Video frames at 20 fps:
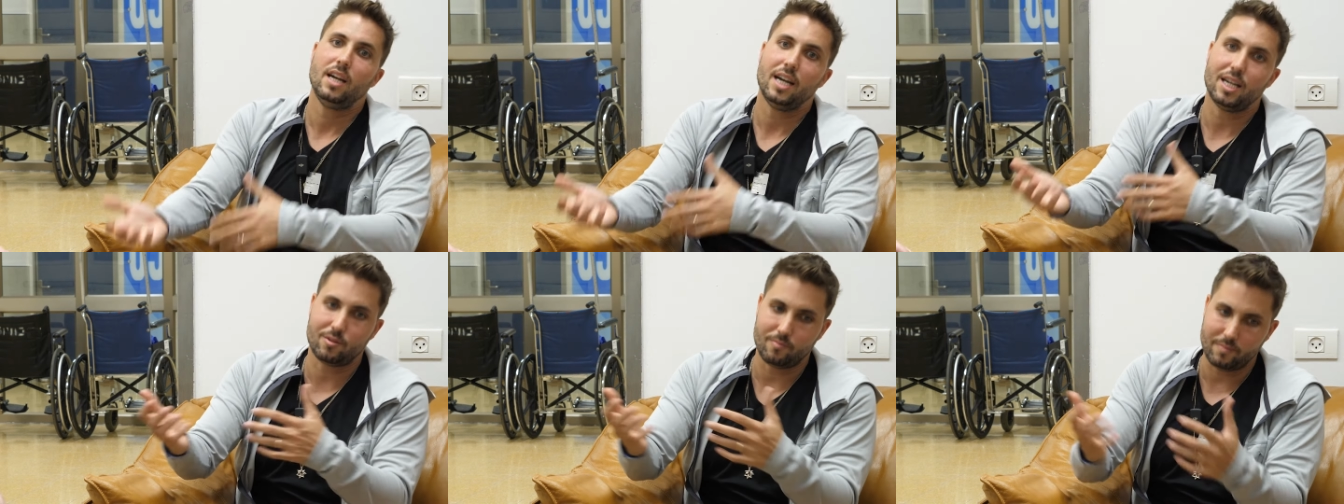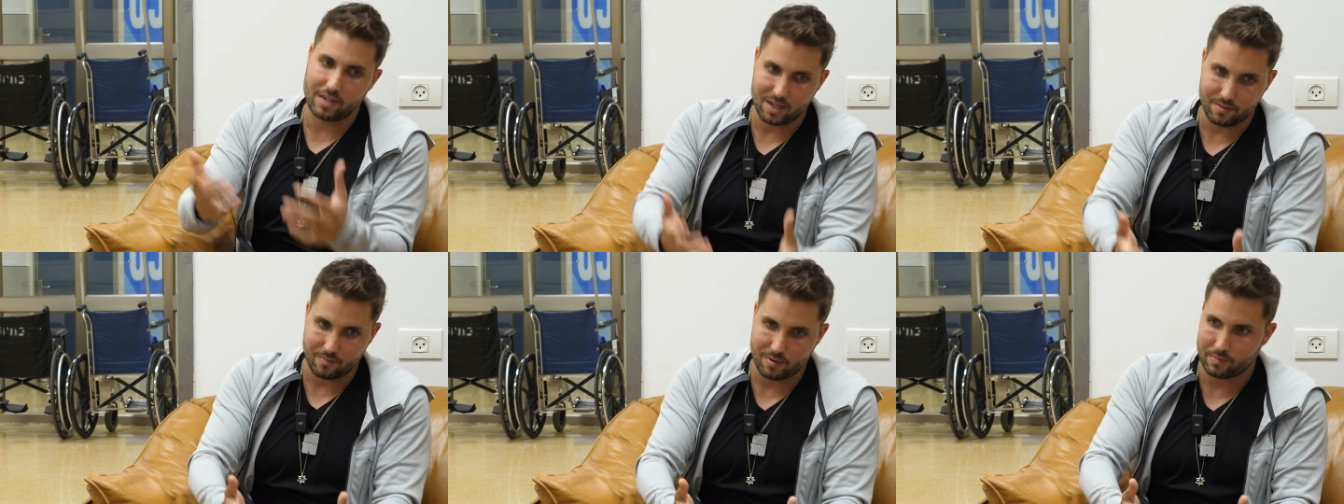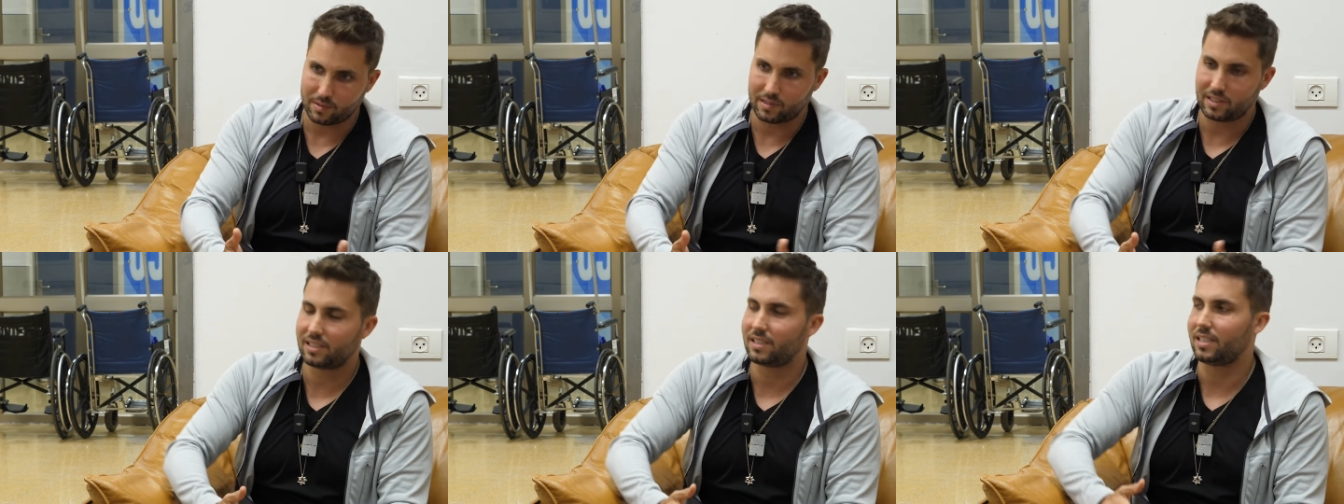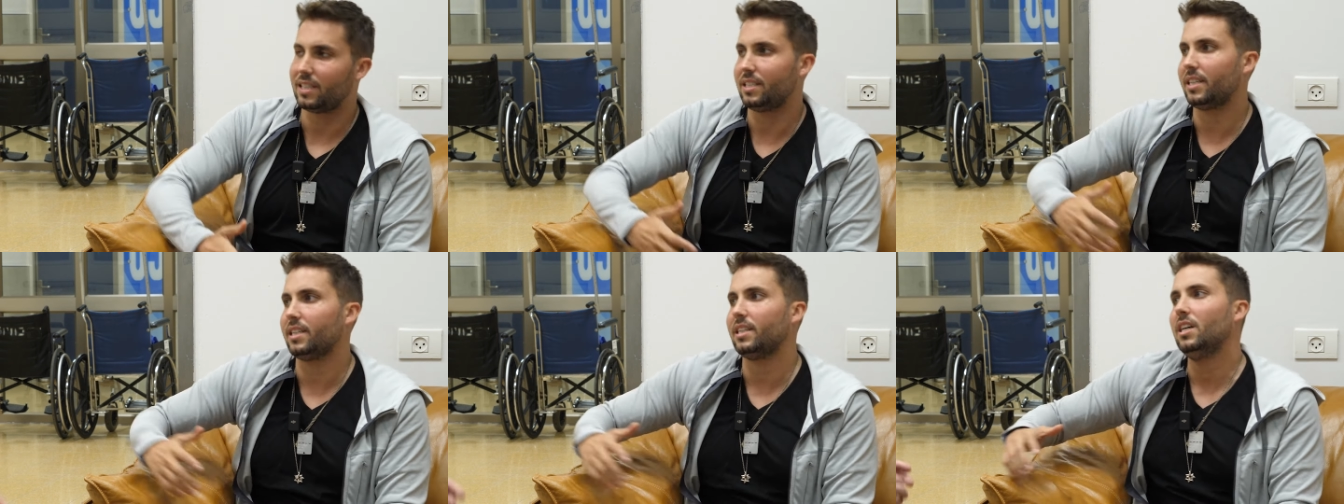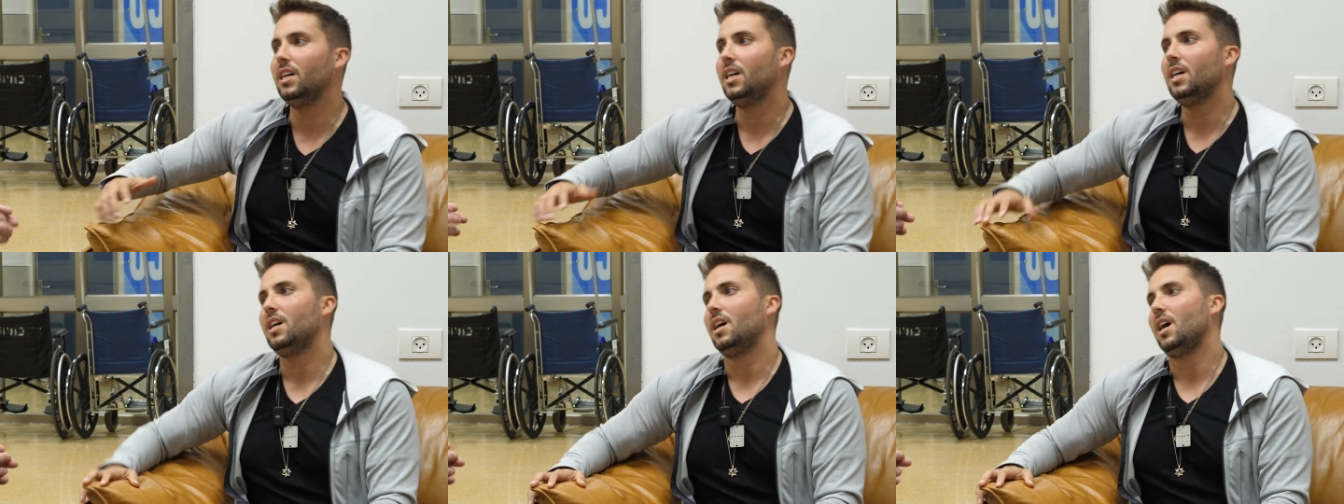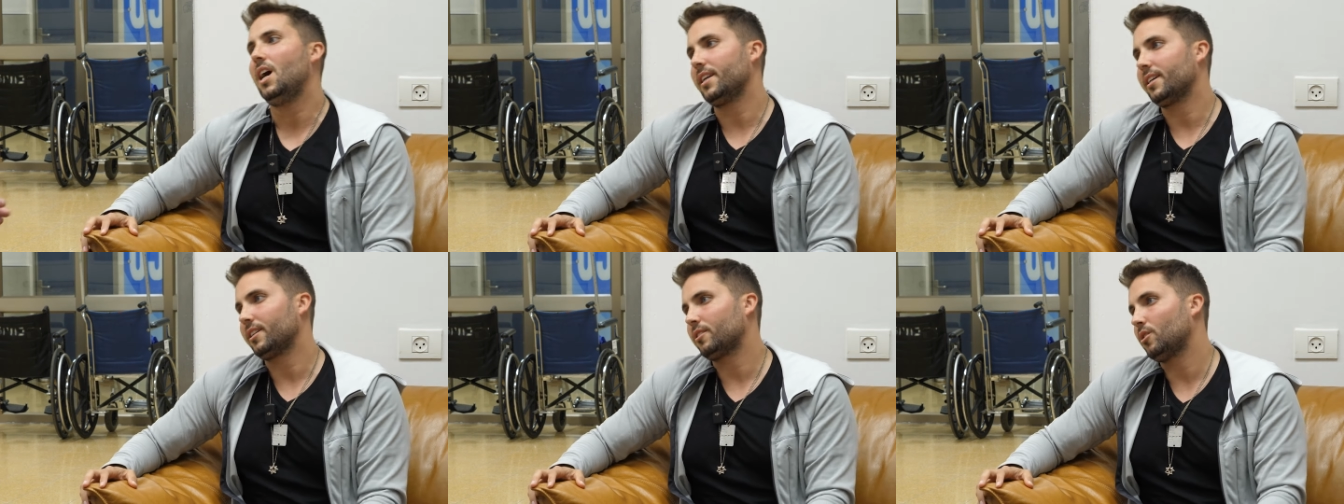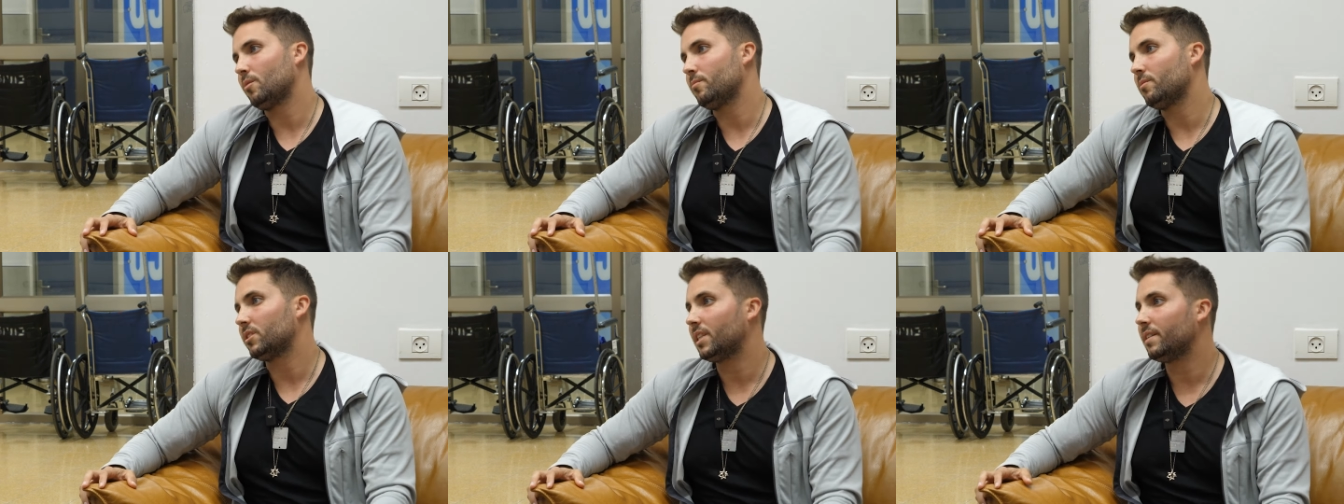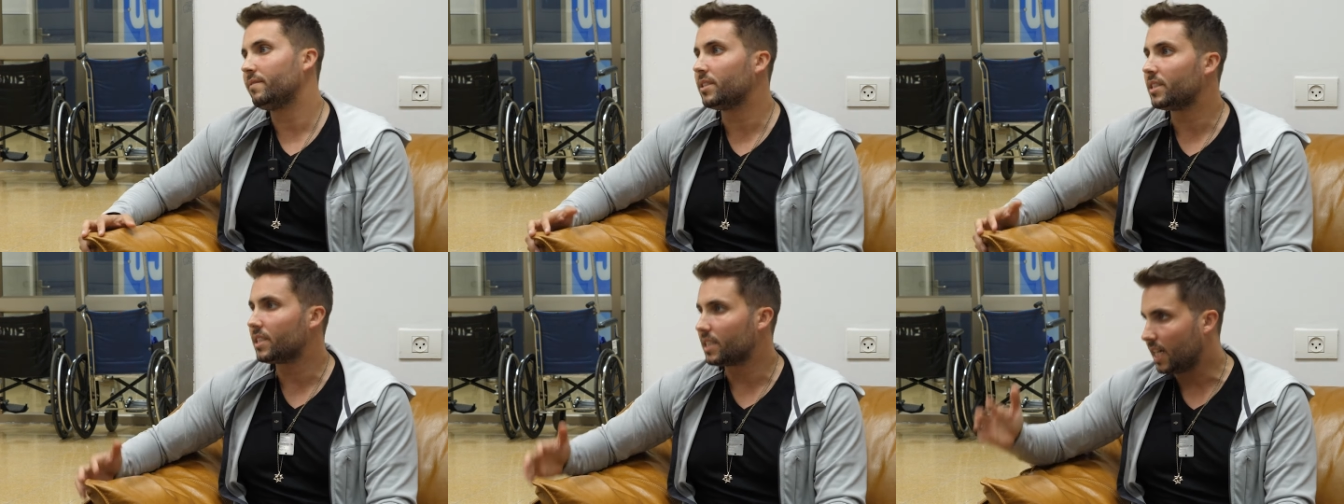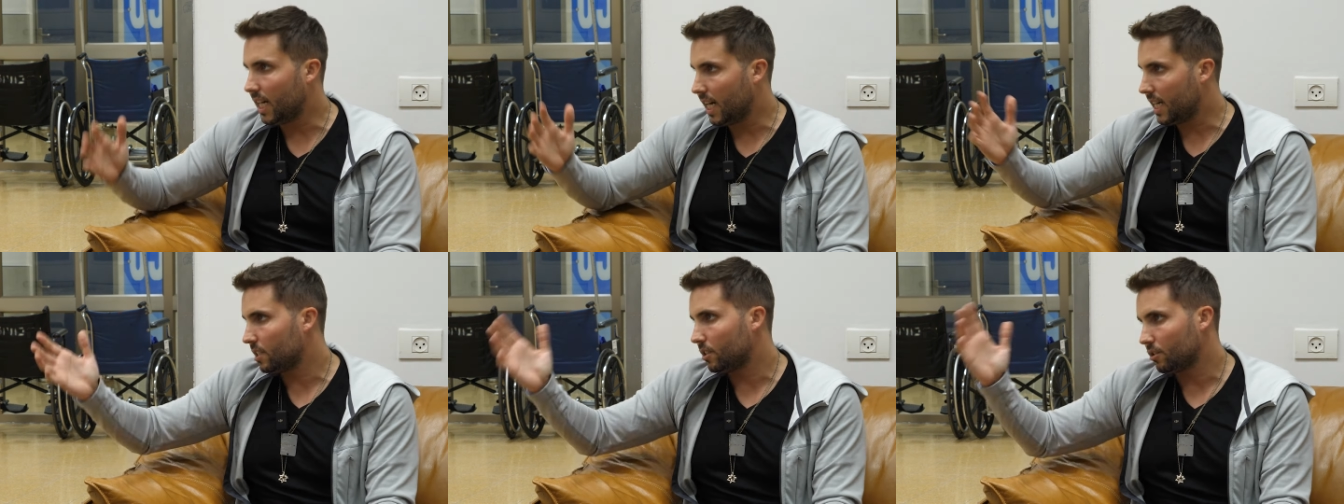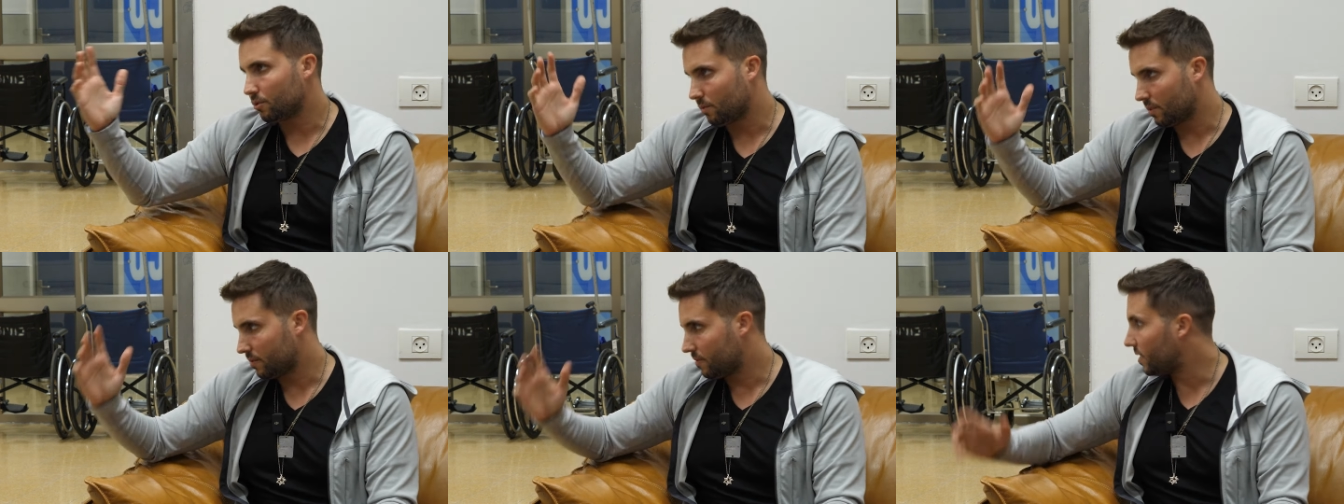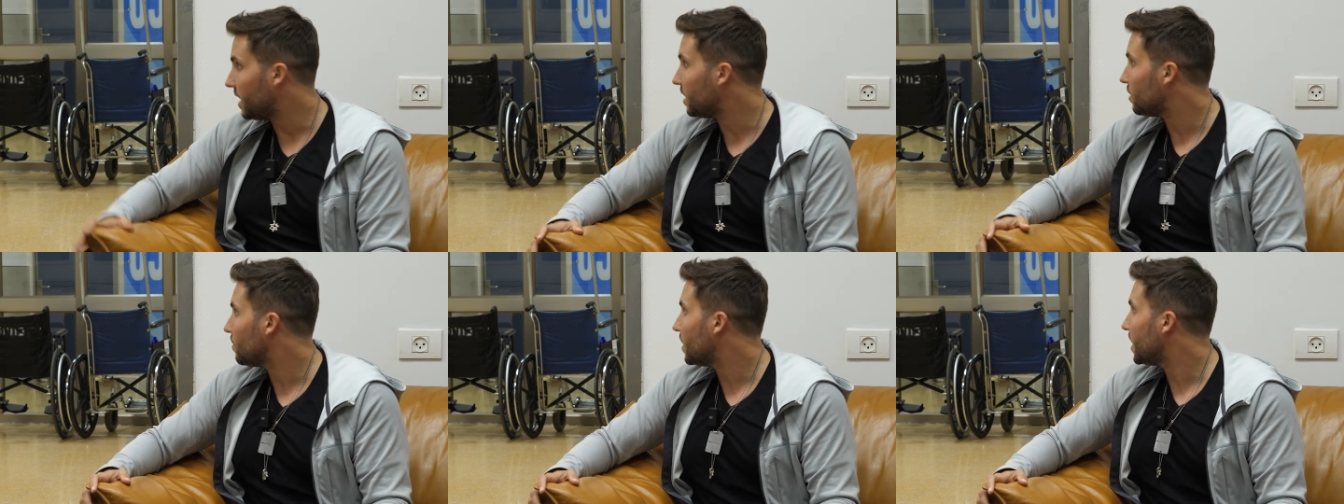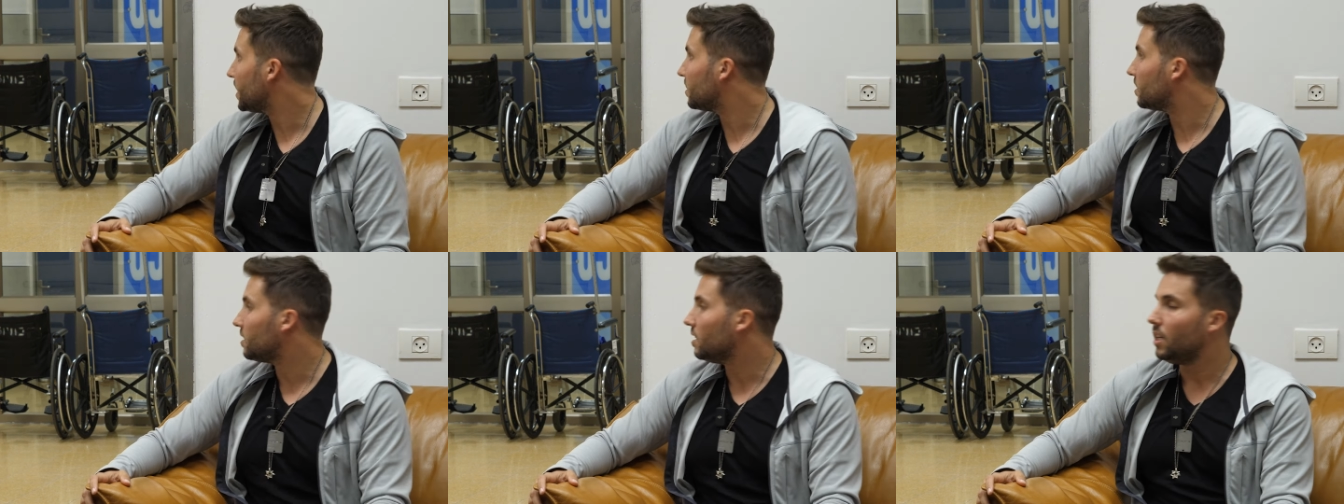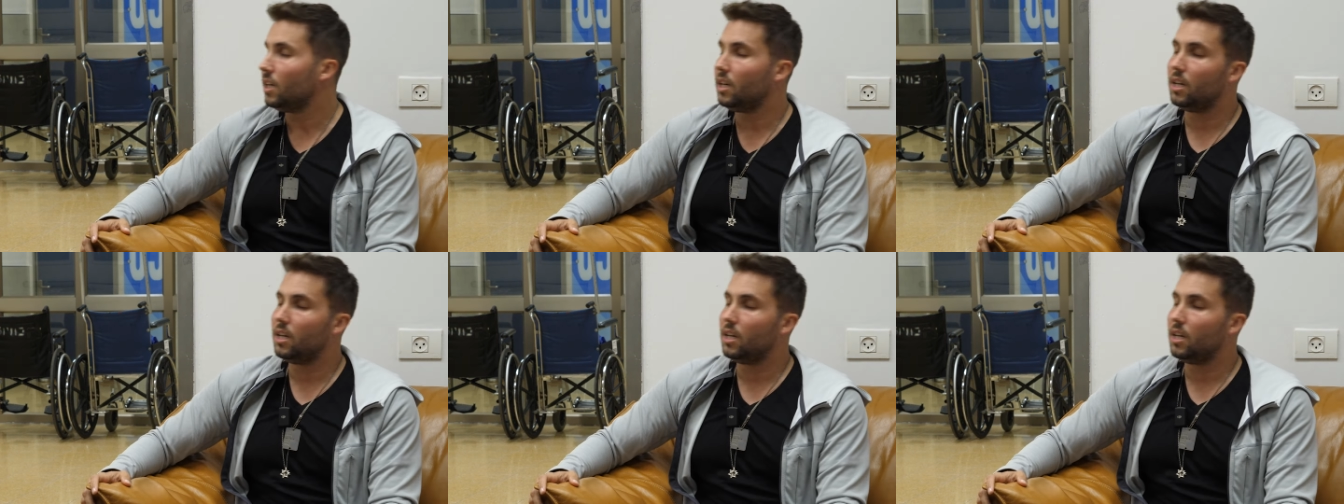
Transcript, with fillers: as many people as they did on October 7th, and God knows what fate awaits